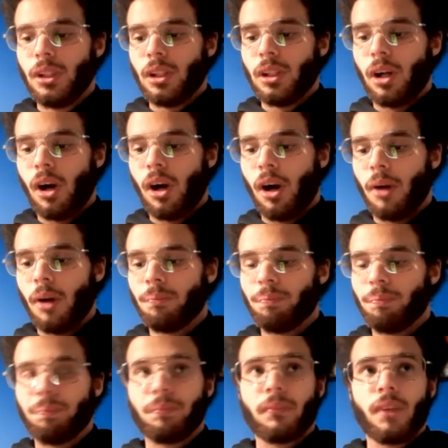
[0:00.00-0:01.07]

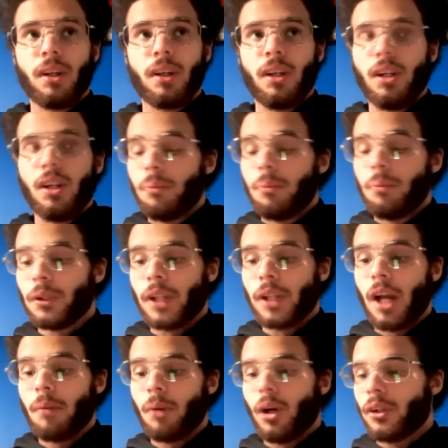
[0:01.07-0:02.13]
But
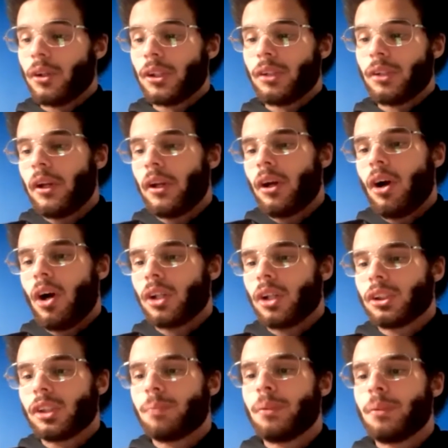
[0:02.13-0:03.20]
yeah, Mario, the Atlanta Hawks
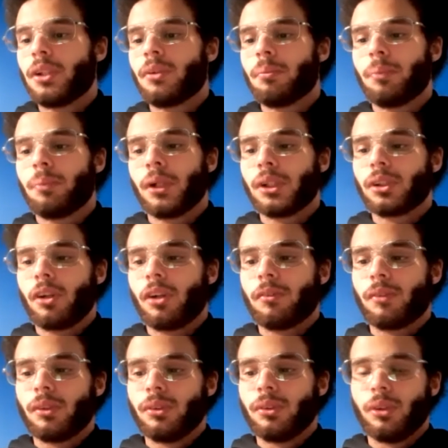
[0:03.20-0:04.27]
just beat the brakes off
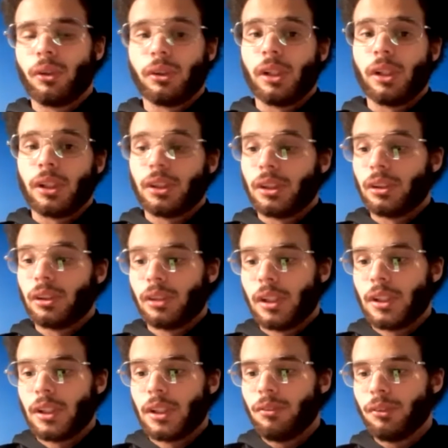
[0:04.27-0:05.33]
the New York Knicks, and they
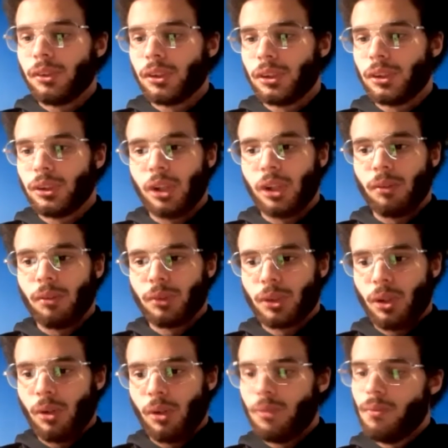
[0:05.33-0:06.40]
did a really good job.
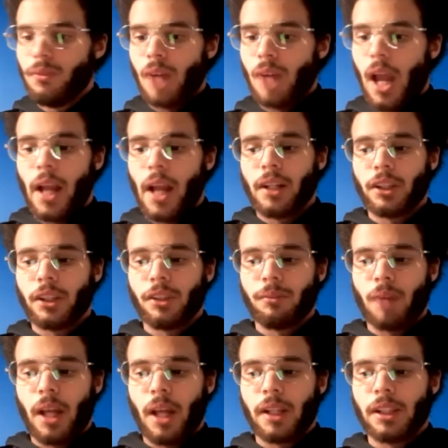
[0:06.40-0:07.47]
So I gotta
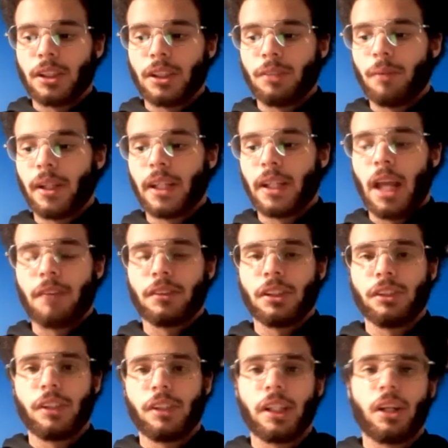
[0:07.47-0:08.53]
tip my cap to
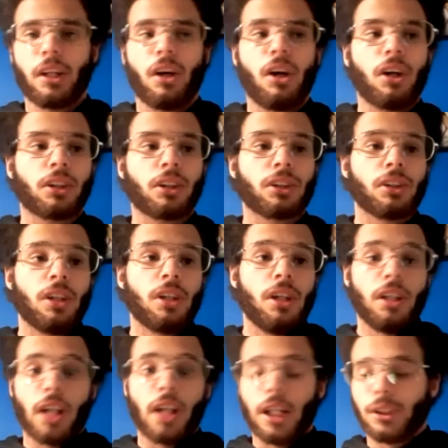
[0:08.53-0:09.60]
the Atlanta Hawks,
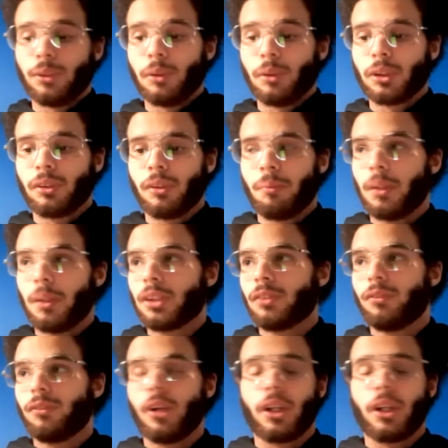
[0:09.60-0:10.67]
and I do wish them the best of
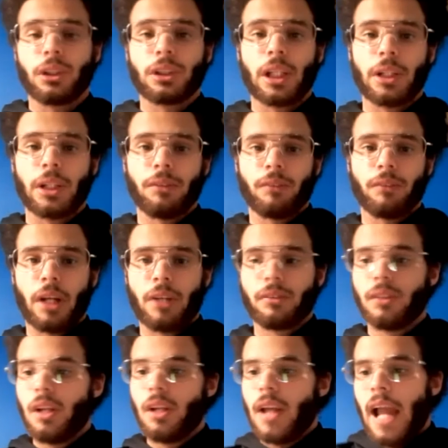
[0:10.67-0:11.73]
luck in the second round.
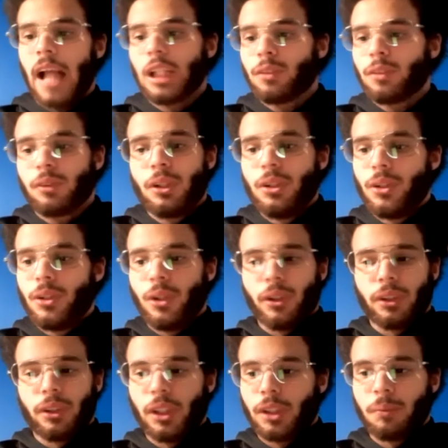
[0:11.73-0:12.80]
As for the New York
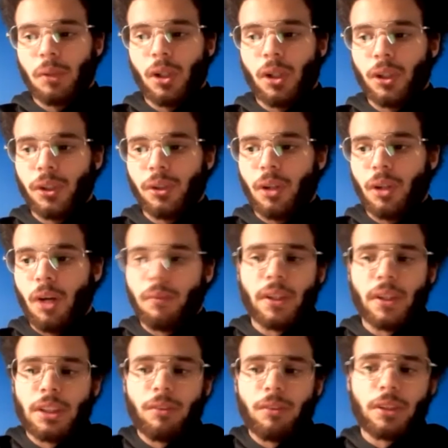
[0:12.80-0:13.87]
Knicks, Mario, they
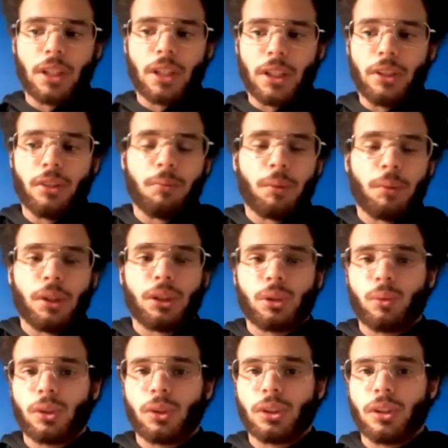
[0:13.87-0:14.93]
did what they could, but it
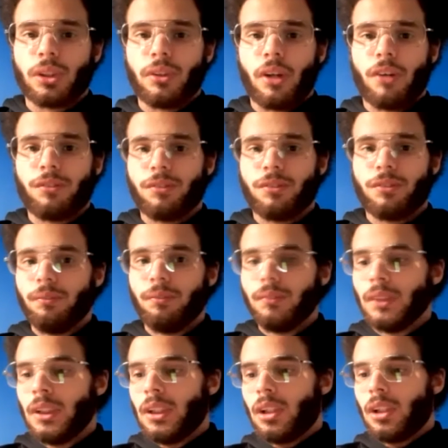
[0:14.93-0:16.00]
wasn't enough.
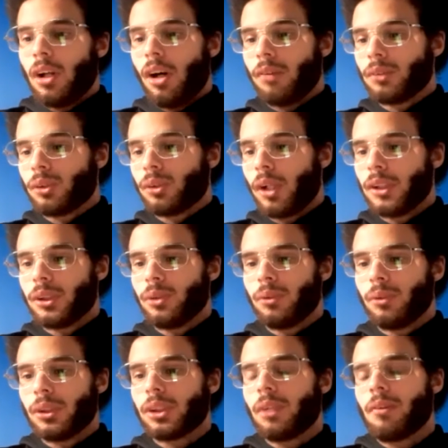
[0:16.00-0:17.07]
So I do
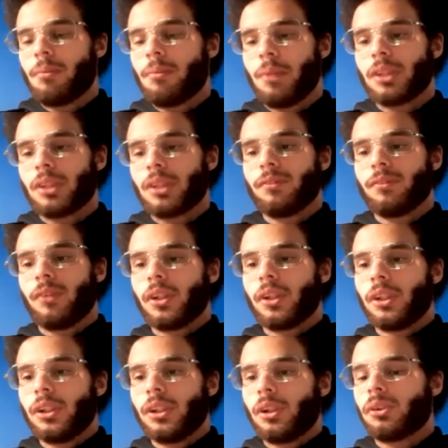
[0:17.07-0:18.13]
wish them the best of luck in
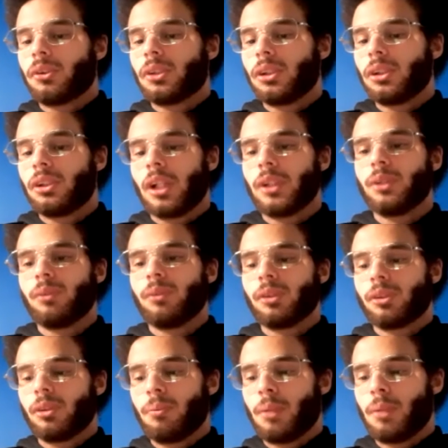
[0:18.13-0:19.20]
the offseason. I do wish
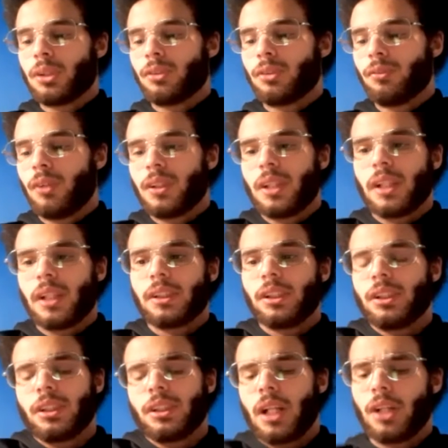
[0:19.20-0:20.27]
them the best of luck next
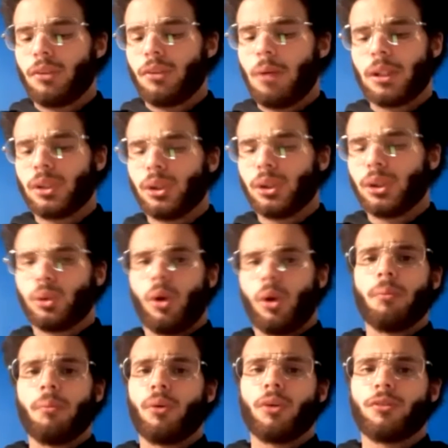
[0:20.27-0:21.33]
season. Got to go back to the
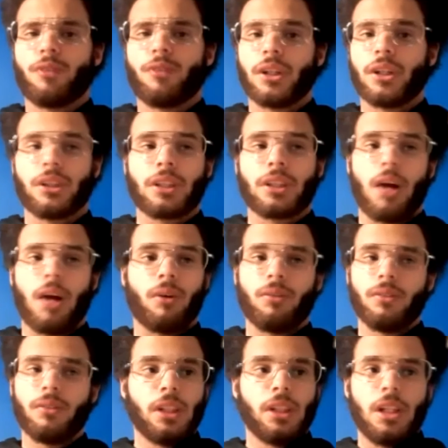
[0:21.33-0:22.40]
drawing board, figure this out.
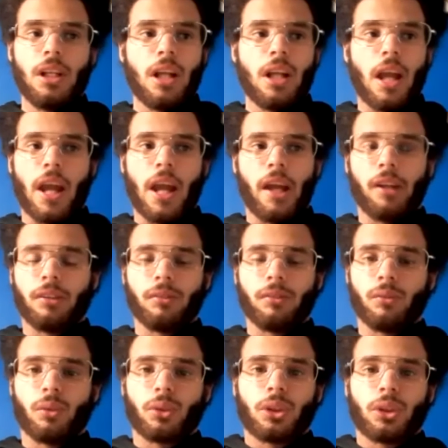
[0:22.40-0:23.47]
And
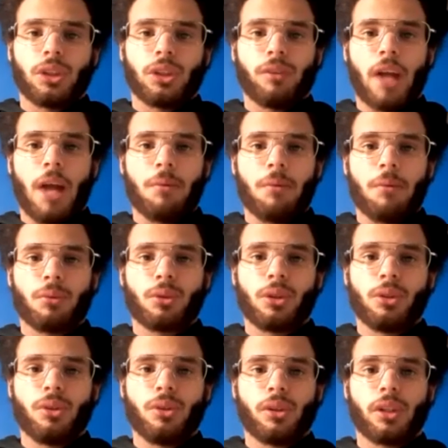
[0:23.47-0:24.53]
we'll just see what happens to the
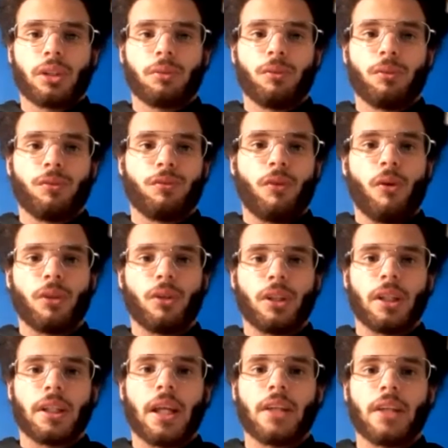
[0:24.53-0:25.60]
New York Knicks moving forward. And
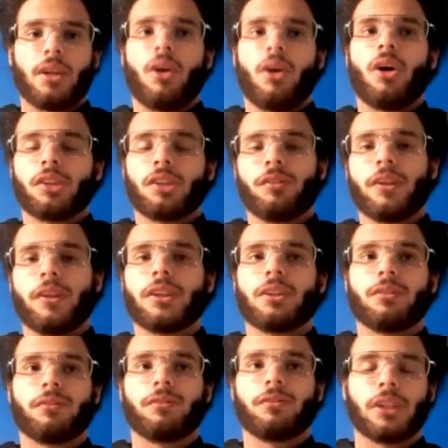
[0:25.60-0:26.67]
again, the Hawks face the
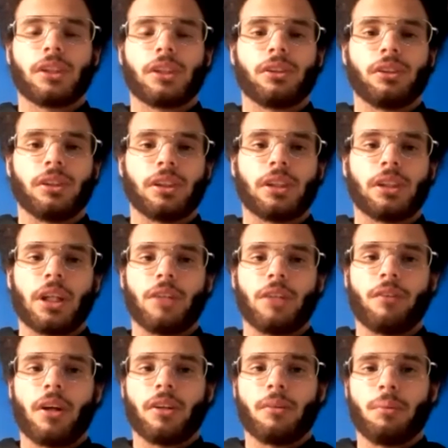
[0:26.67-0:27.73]
Sixers in the second
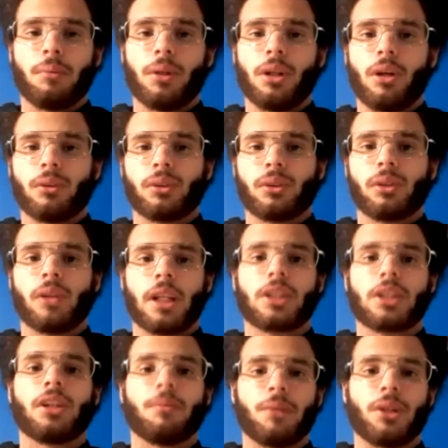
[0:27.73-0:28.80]
round of the playoffs. So that's
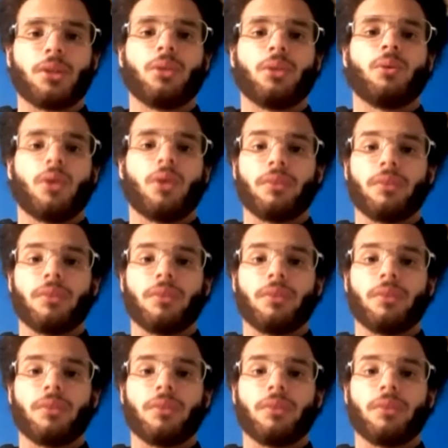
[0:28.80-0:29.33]
going to be a good one.